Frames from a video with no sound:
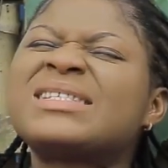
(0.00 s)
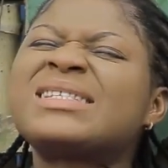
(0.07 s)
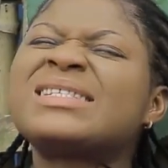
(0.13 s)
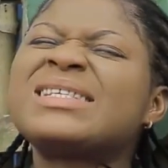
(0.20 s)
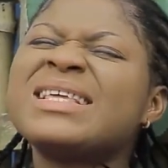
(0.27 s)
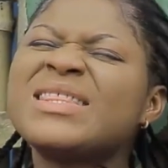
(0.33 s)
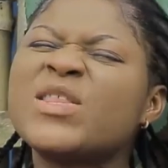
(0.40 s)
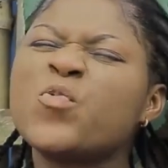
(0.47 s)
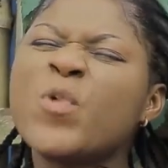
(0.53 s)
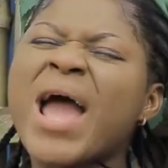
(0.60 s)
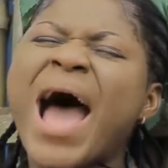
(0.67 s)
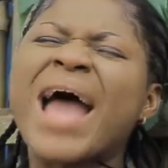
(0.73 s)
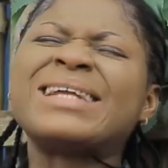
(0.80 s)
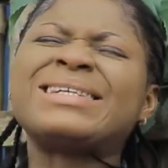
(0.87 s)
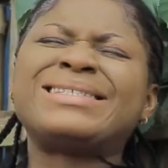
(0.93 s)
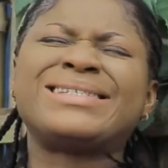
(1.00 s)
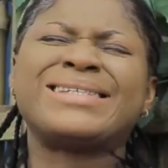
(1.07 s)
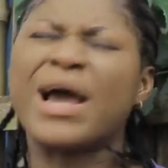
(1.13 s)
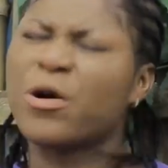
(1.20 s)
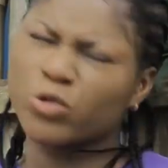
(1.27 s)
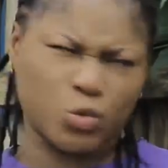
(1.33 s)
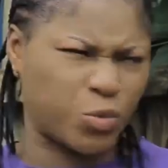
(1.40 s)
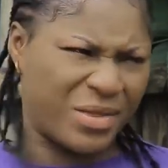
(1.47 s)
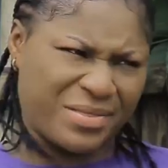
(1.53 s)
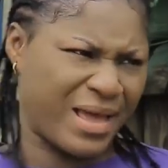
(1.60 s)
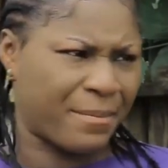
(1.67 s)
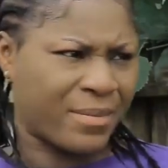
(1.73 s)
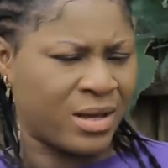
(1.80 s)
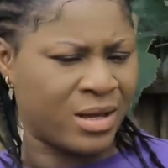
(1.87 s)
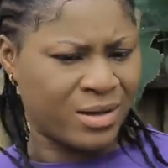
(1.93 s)
seen the way I dealt with
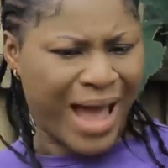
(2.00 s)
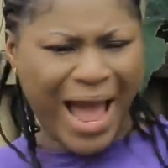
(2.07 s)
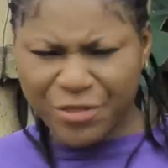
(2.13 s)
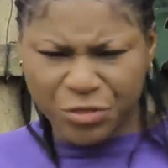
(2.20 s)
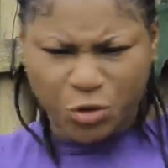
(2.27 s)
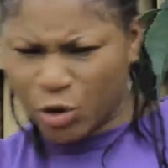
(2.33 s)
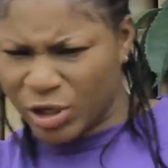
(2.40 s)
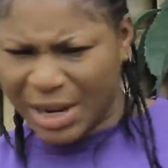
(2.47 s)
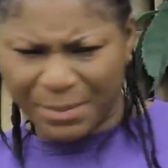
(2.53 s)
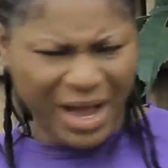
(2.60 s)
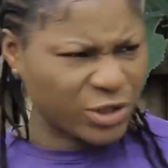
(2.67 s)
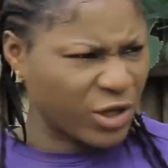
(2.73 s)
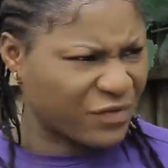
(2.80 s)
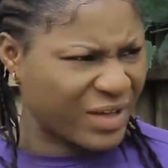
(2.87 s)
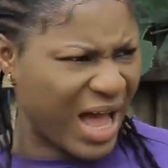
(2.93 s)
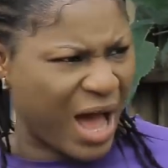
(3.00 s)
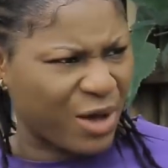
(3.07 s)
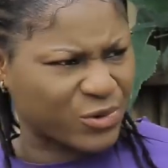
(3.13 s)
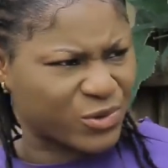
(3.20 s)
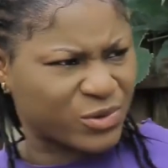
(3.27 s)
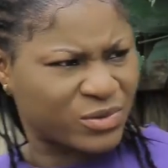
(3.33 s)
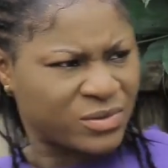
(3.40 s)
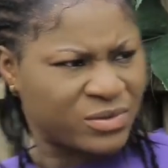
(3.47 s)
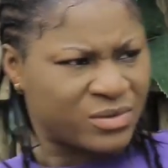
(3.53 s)
them. I threw them out of the house.